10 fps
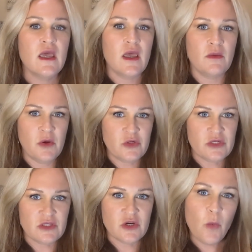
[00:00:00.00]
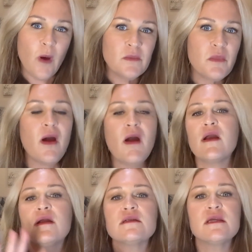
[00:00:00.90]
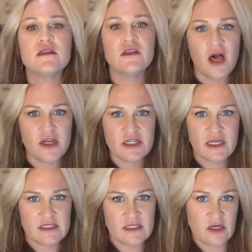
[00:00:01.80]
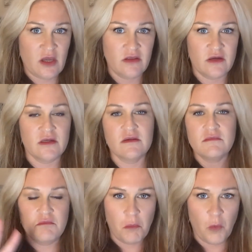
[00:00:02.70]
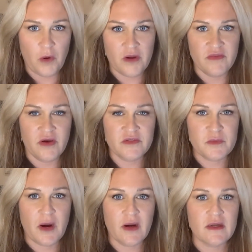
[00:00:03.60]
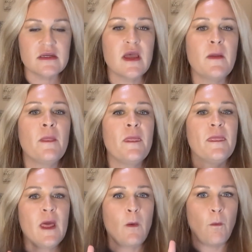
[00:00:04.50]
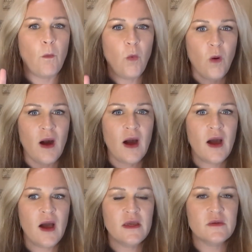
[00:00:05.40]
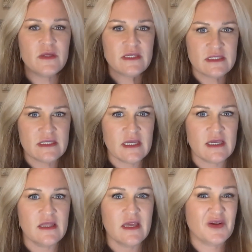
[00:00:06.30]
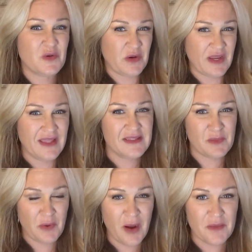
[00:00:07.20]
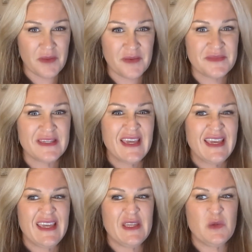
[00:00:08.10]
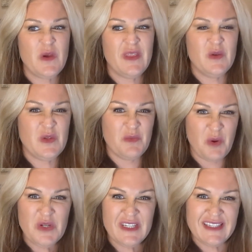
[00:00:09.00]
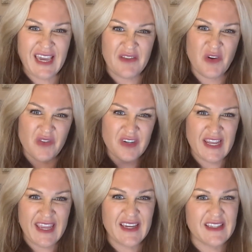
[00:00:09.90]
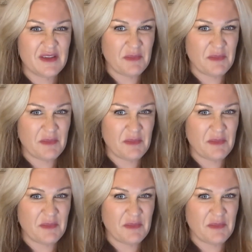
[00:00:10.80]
Emotions are one part, logic is another, more evolved part. Now, what we see that creates the problems is when those emotions kind of overtake us and